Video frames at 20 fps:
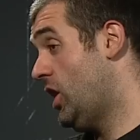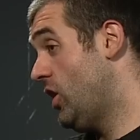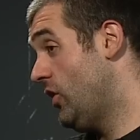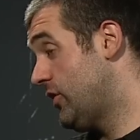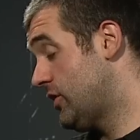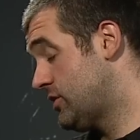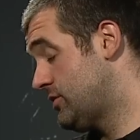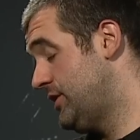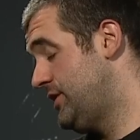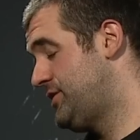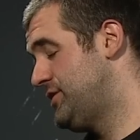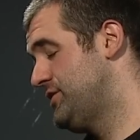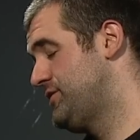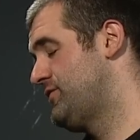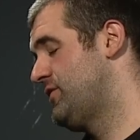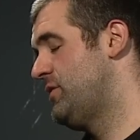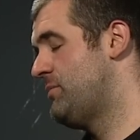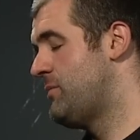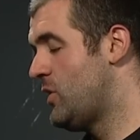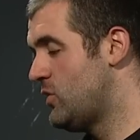their creatures,
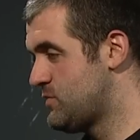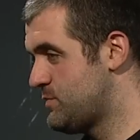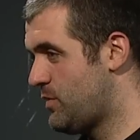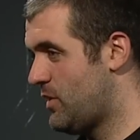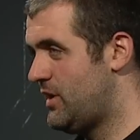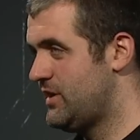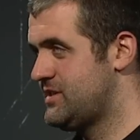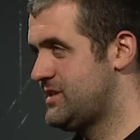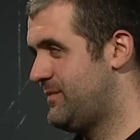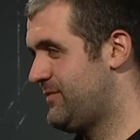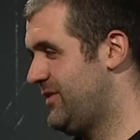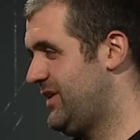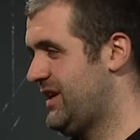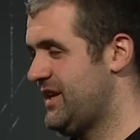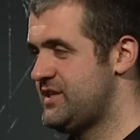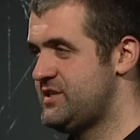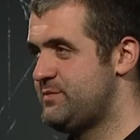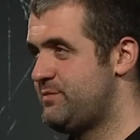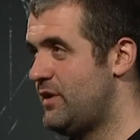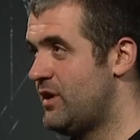for the most part, except for like
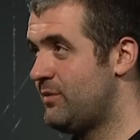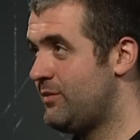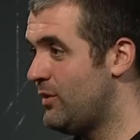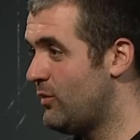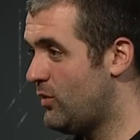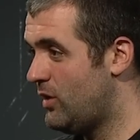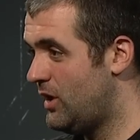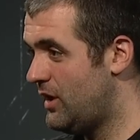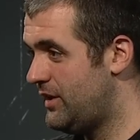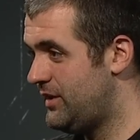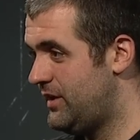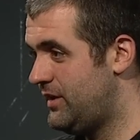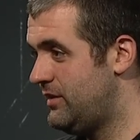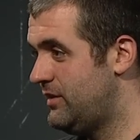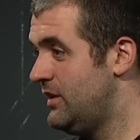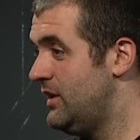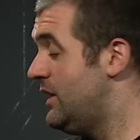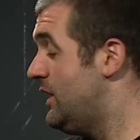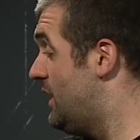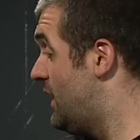Experiment 1 and
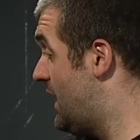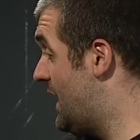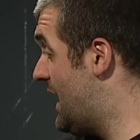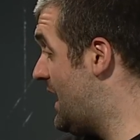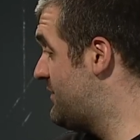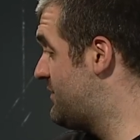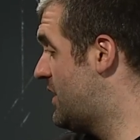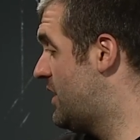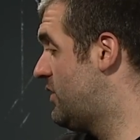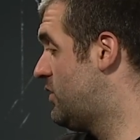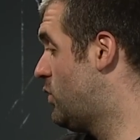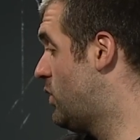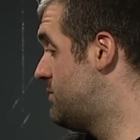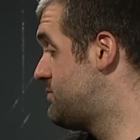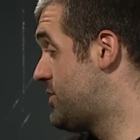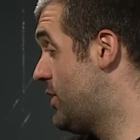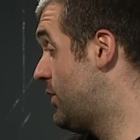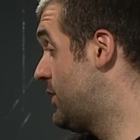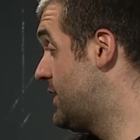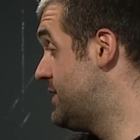Advent of the Worm
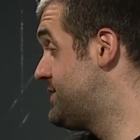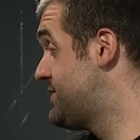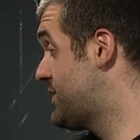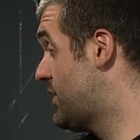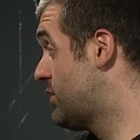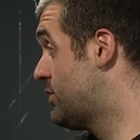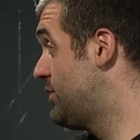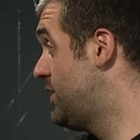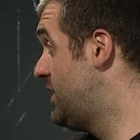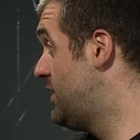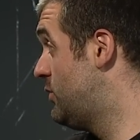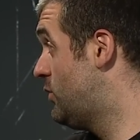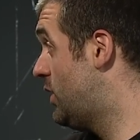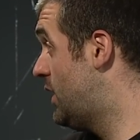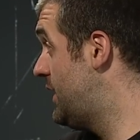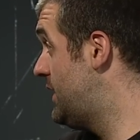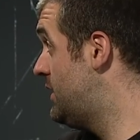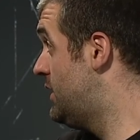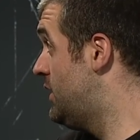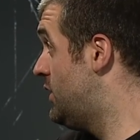tokens, are green and
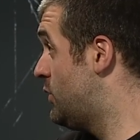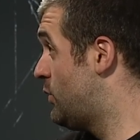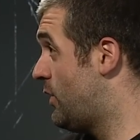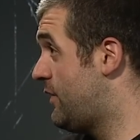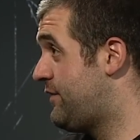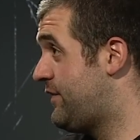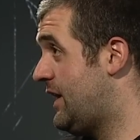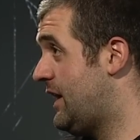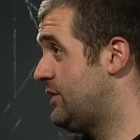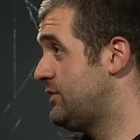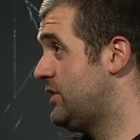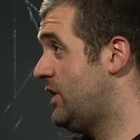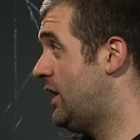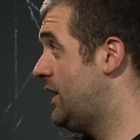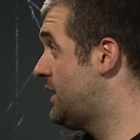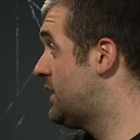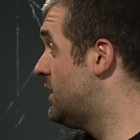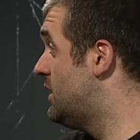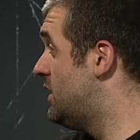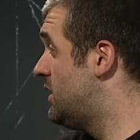white. We found
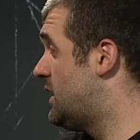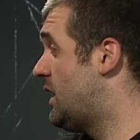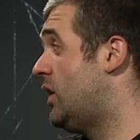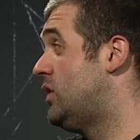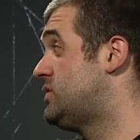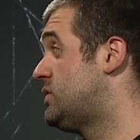like that was a